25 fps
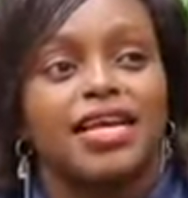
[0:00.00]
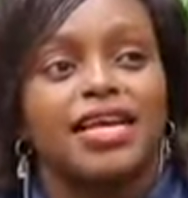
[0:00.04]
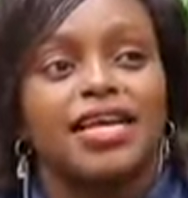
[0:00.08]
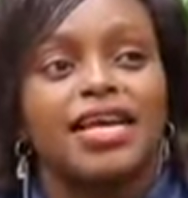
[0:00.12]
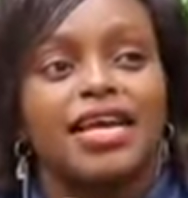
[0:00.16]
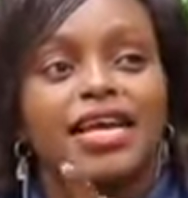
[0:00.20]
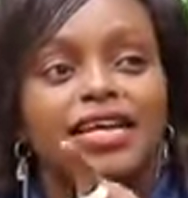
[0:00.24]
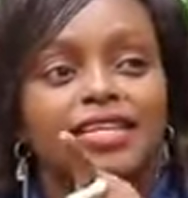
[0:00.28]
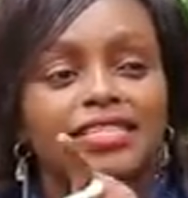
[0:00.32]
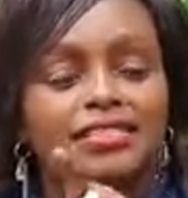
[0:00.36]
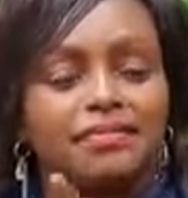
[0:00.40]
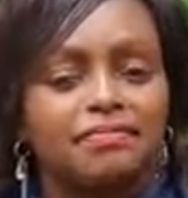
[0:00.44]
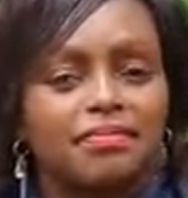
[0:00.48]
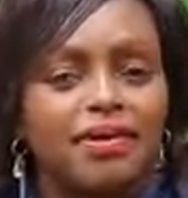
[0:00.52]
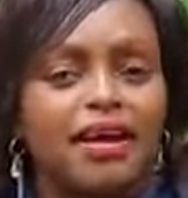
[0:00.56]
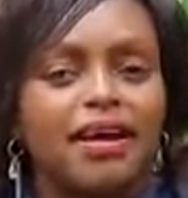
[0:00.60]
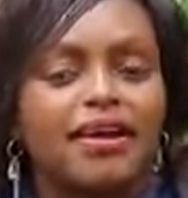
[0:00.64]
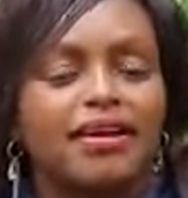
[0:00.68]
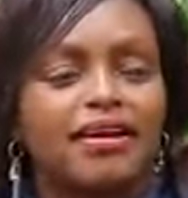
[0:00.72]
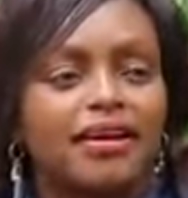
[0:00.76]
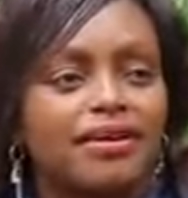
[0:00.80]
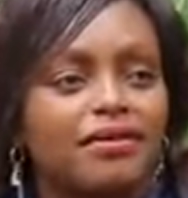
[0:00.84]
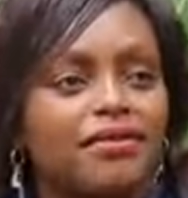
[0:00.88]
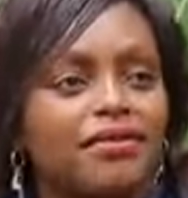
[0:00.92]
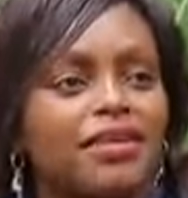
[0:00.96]
He has a
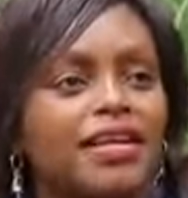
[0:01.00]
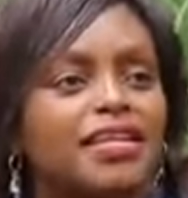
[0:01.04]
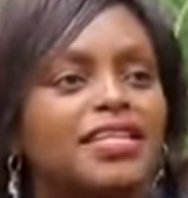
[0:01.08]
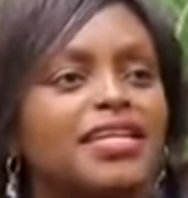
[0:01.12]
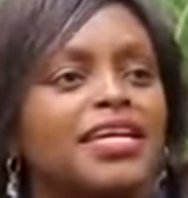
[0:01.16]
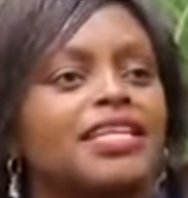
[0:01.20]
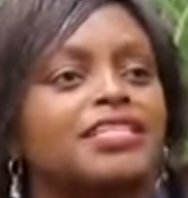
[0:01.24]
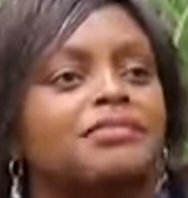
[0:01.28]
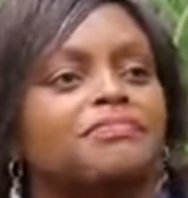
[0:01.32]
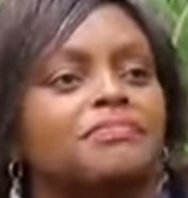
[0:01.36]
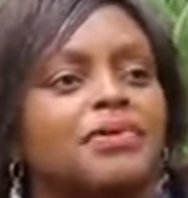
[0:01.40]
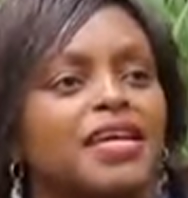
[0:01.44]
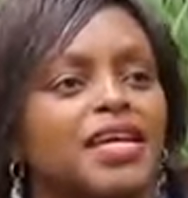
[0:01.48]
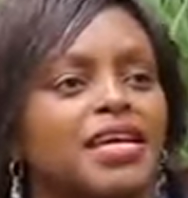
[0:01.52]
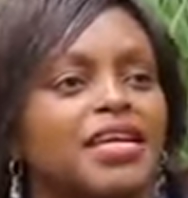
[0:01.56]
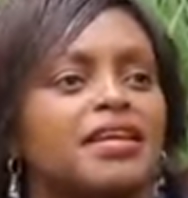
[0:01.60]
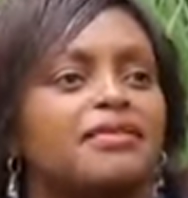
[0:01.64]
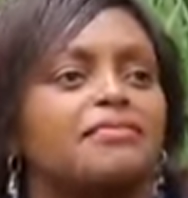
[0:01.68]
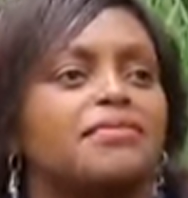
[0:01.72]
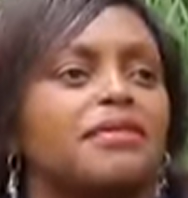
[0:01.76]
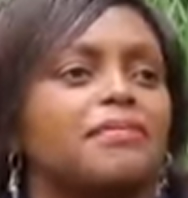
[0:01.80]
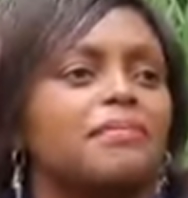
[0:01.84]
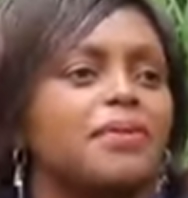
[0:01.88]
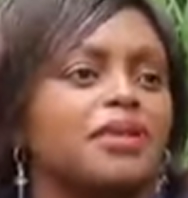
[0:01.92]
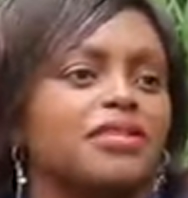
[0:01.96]
background that has made
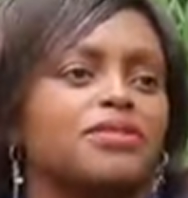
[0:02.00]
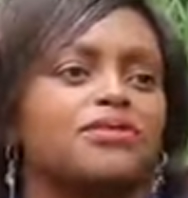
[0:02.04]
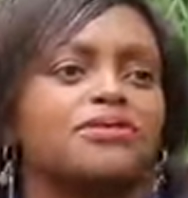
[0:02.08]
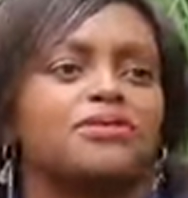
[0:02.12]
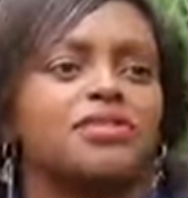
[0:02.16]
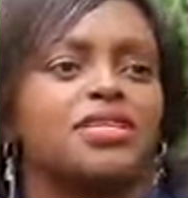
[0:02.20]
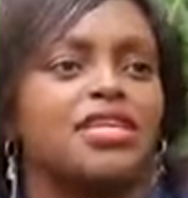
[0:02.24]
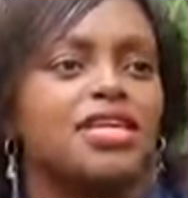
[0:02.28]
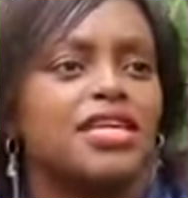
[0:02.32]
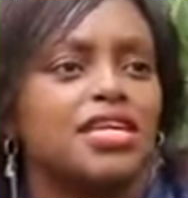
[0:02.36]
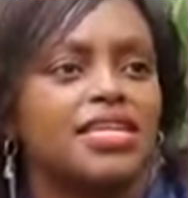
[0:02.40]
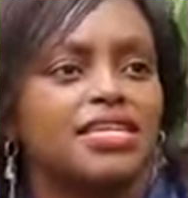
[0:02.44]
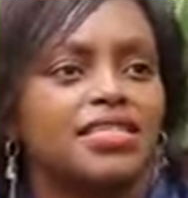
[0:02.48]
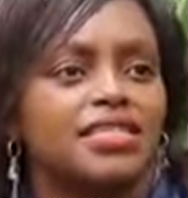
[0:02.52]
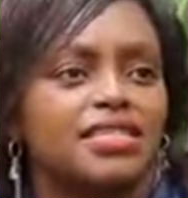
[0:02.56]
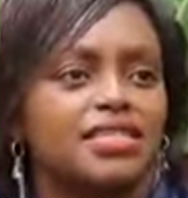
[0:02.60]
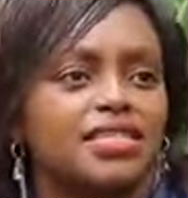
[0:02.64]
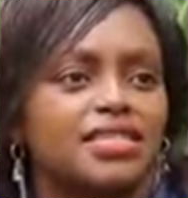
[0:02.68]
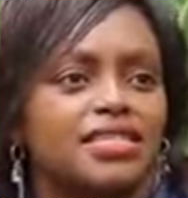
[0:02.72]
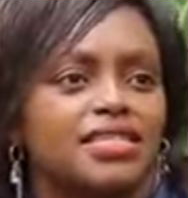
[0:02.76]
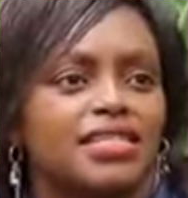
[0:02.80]
him the person he is.